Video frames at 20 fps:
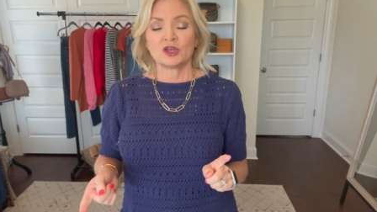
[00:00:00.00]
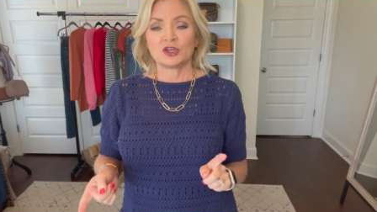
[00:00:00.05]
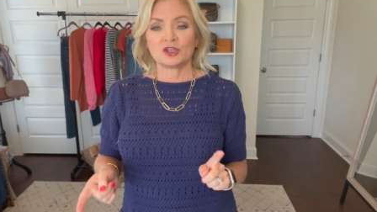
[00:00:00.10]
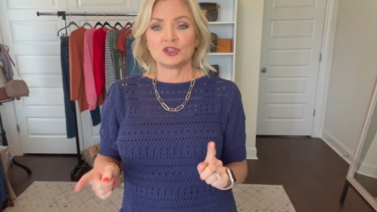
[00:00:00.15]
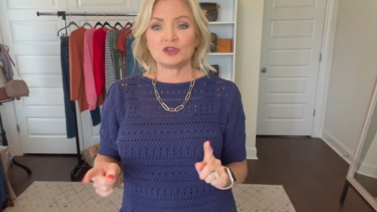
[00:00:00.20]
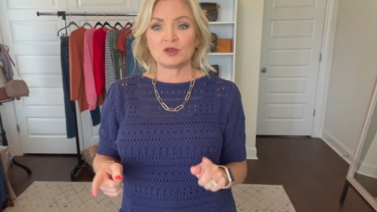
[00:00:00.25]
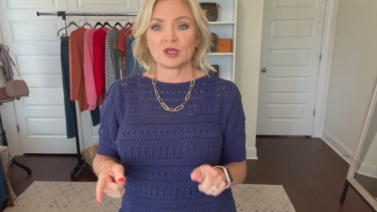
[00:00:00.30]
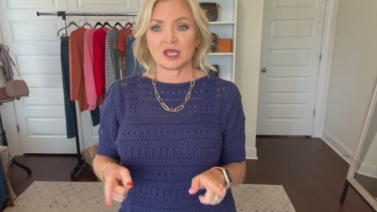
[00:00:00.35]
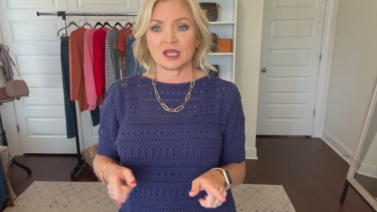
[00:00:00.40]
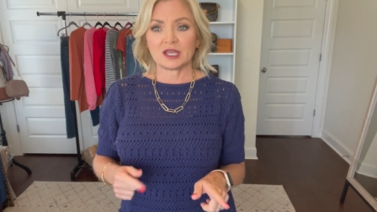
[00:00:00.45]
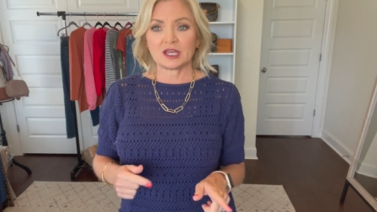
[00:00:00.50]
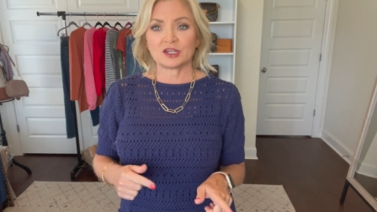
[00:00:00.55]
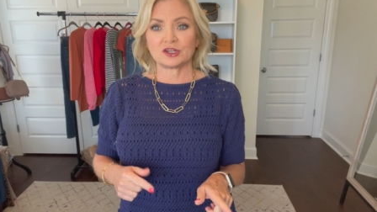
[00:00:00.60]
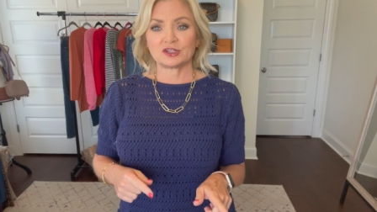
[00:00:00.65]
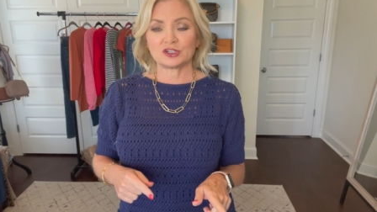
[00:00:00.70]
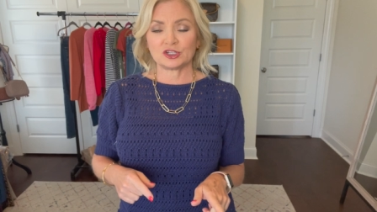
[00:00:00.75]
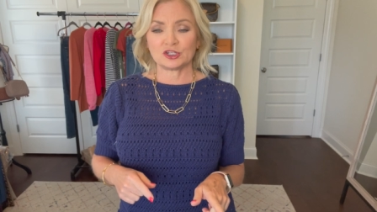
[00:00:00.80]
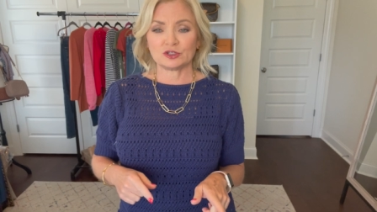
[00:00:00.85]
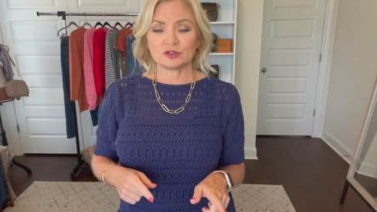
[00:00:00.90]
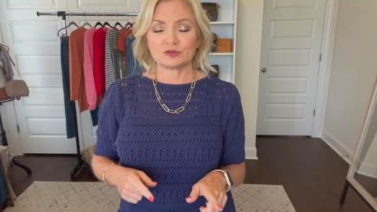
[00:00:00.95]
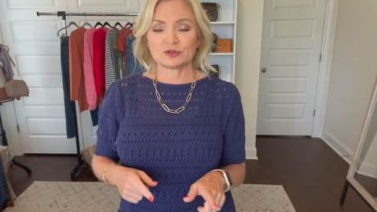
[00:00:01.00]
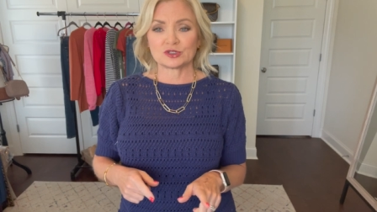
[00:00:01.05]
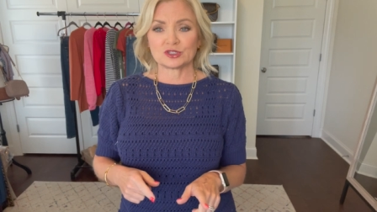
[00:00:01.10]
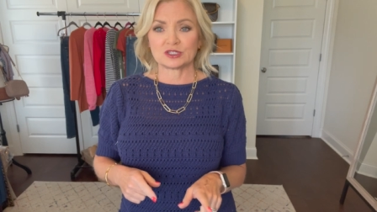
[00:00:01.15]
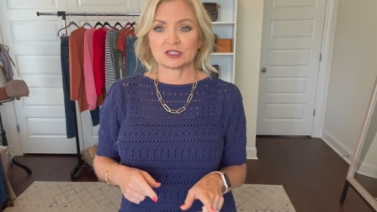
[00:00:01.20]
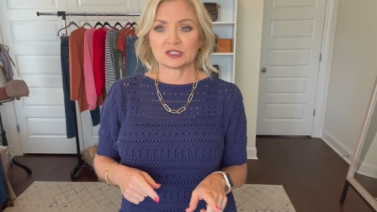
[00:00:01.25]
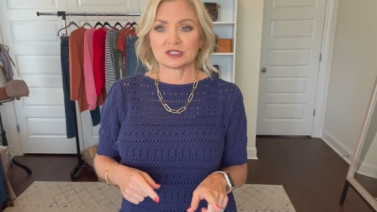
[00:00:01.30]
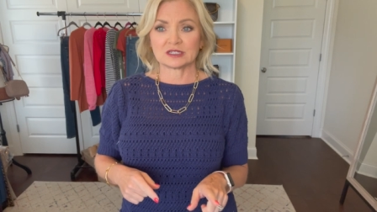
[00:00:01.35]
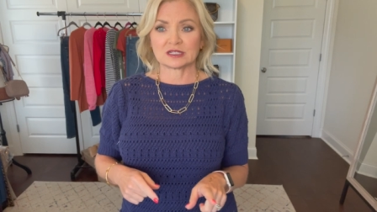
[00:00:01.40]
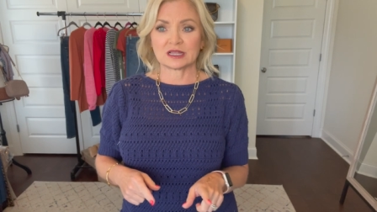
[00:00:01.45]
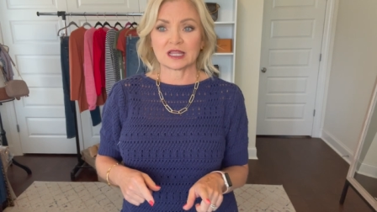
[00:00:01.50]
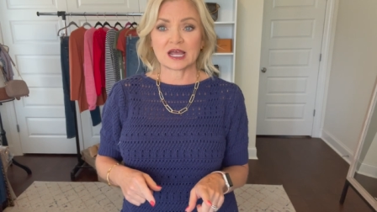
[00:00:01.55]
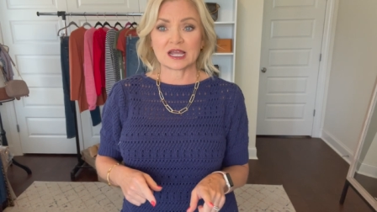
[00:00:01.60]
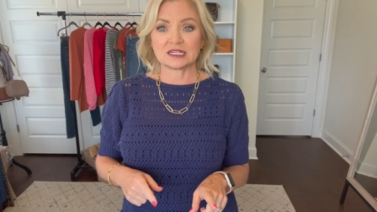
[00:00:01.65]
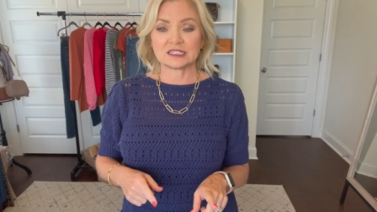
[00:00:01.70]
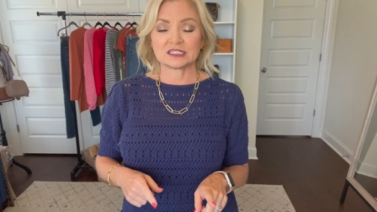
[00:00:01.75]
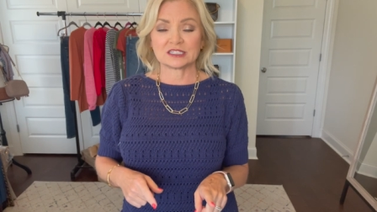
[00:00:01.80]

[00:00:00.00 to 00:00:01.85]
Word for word: you can use the Like